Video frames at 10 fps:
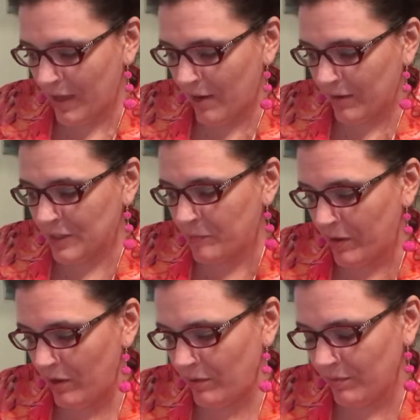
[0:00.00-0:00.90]
how to
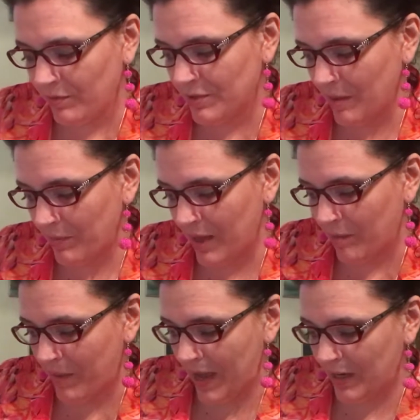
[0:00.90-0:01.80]
expel
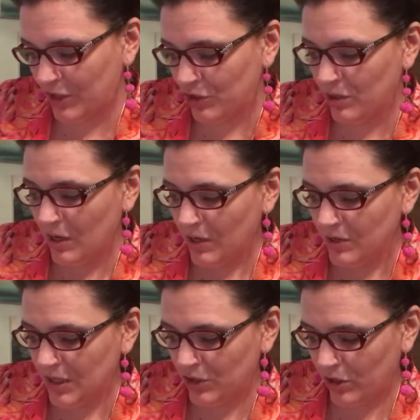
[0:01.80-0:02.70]
something, banished,
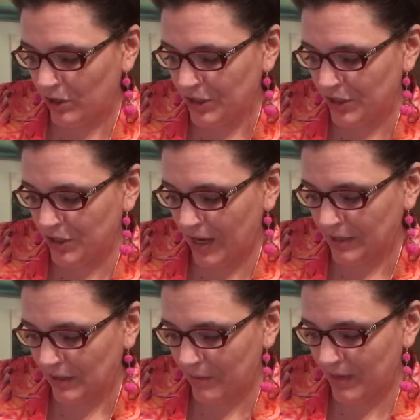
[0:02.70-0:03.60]
discharge, eject,
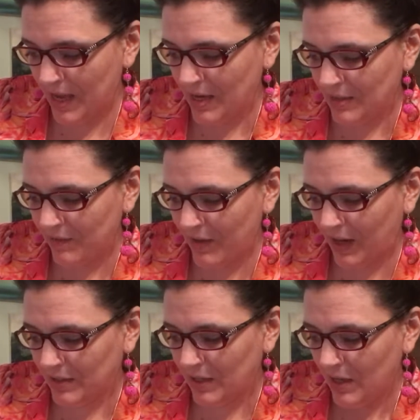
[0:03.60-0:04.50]
eliminate,
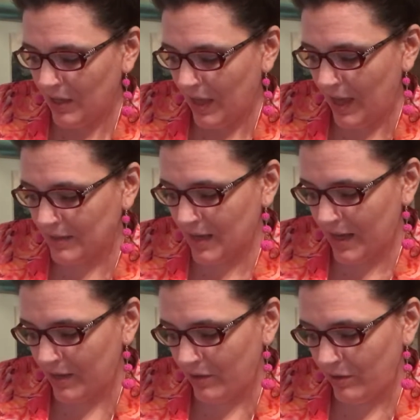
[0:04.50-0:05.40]
evict,
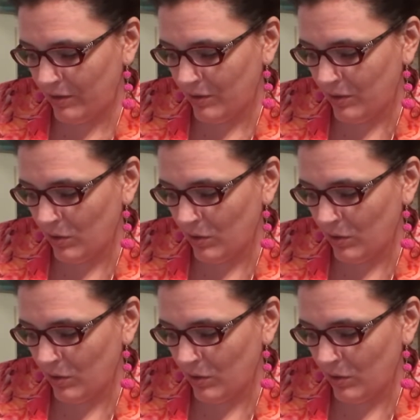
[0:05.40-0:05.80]
exile,